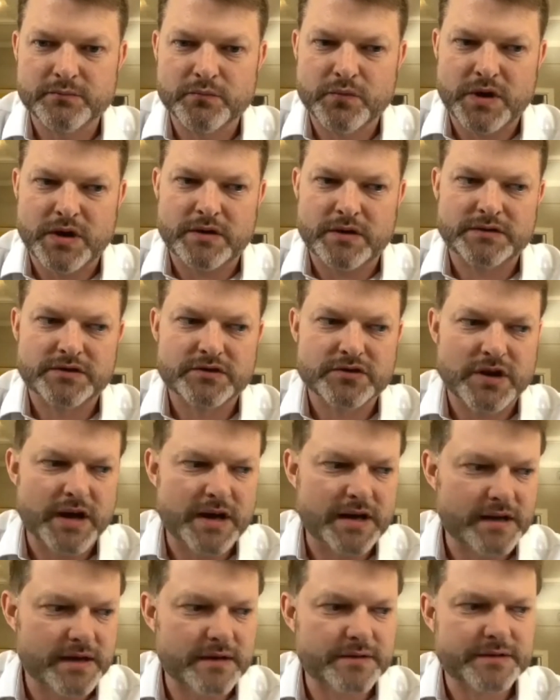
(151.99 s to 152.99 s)
when I was
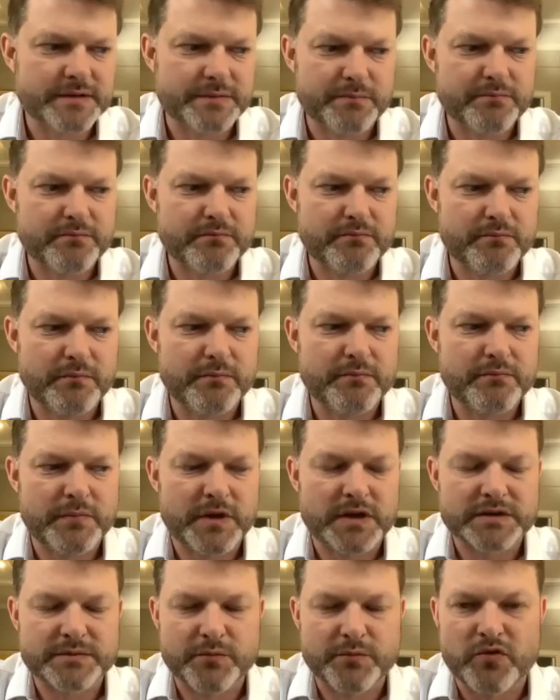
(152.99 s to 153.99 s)
training, there's
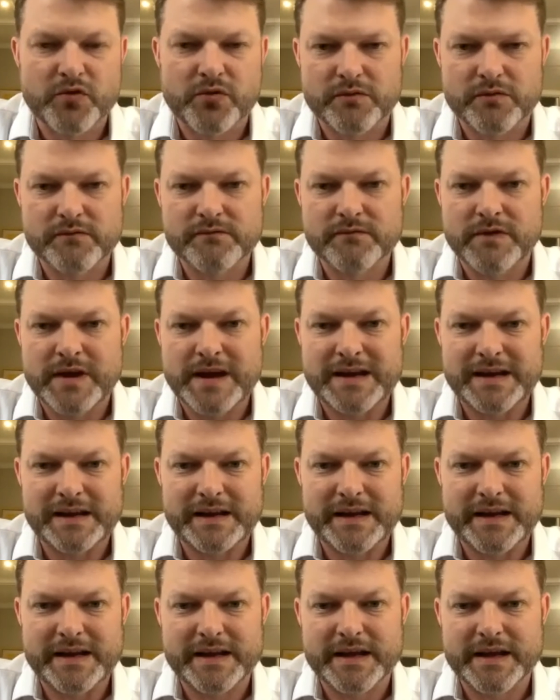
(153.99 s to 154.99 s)
much more
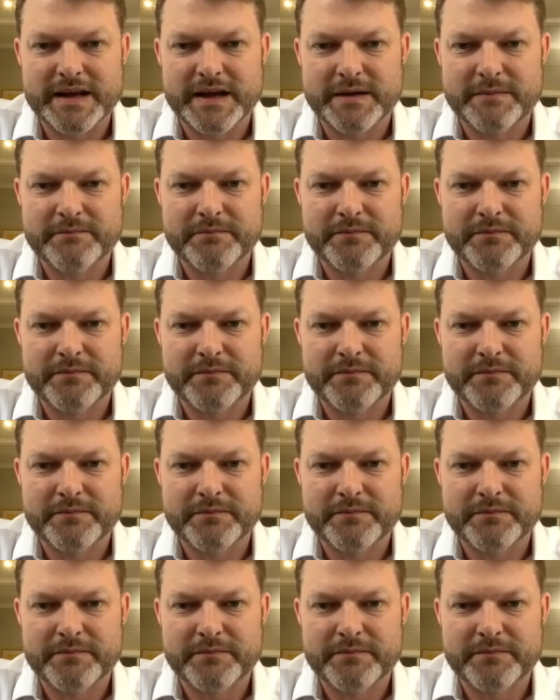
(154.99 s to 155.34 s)
readily